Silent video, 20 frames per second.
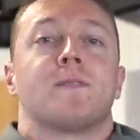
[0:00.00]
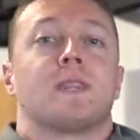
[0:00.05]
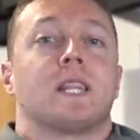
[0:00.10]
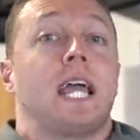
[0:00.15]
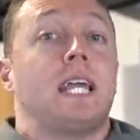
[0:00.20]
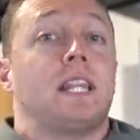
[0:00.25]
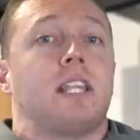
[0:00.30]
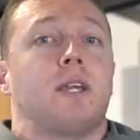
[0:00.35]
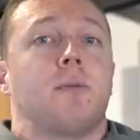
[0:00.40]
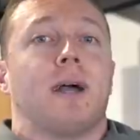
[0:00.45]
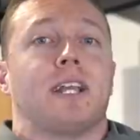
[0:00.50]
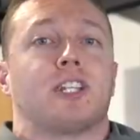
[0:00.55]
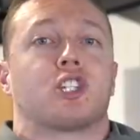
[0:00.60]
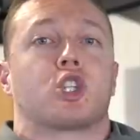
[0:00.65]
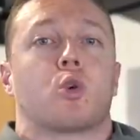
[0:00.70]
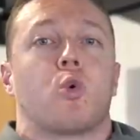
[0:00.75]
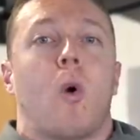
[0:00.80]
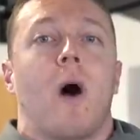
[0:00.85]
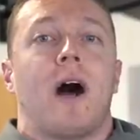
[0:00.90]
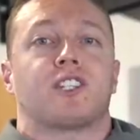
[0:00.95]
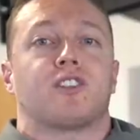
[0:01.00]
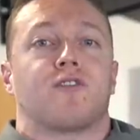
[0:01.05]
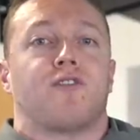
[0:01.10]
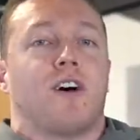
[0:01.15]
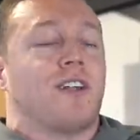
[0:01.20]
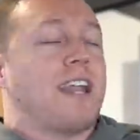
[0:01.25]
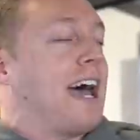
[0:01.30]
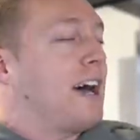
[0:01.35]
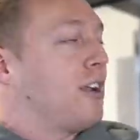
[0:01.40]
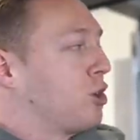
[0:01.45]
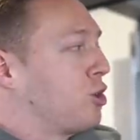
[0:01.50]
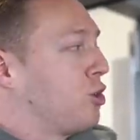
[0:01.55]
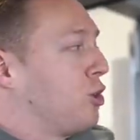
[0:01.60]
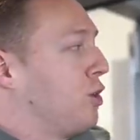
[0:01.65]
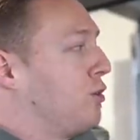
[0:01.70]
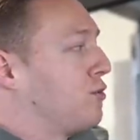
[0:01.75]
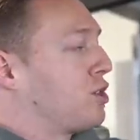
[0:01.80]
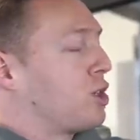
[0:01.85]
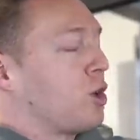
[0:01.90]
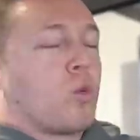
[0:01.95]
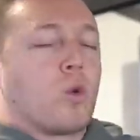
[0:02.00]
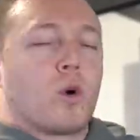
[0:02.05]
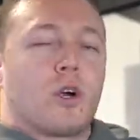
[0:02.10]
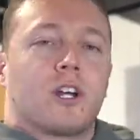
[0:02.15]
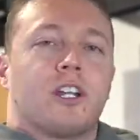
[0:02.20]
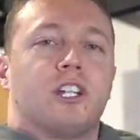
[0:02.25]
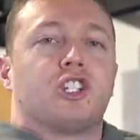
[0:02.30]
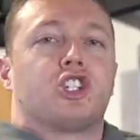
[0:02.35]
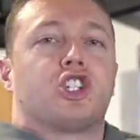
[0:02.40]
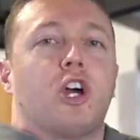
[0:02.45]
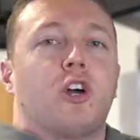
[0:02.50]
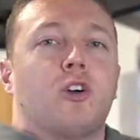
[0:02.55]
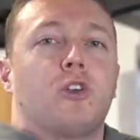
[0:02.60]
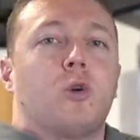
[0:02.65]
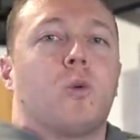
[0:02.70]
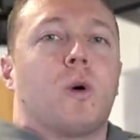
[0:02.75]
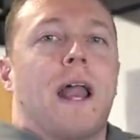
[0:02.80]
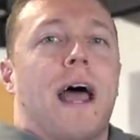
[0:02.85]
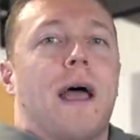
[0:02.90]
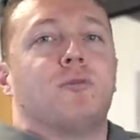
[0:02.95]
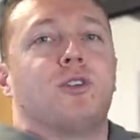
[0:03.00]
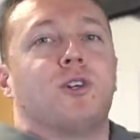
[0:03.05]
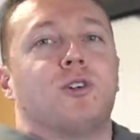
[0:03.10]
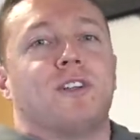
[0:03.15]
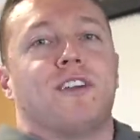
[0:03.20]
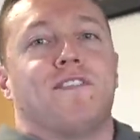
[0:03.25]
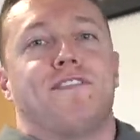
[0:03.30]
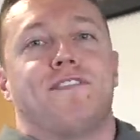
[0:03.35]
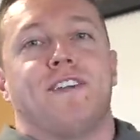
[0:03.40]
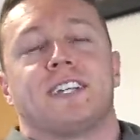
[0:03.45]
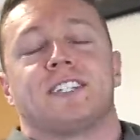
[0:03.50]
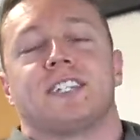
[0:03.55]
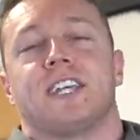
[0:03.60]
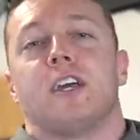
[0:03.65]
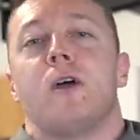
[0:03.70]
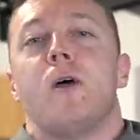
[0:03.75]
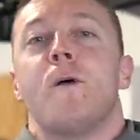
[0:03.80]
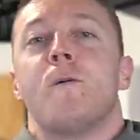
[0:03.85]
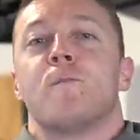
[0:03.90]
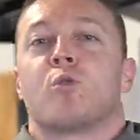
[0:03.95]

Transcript: Lately, my squats felt out of groove, so we're gonna show you what I'm doing to fix it.